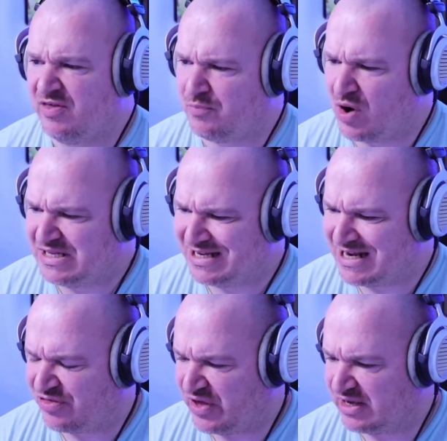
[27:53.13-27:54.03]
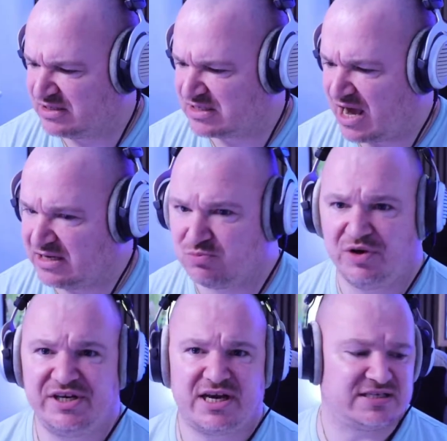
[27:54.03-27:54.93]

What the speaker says: The Buendia thing signs. What did I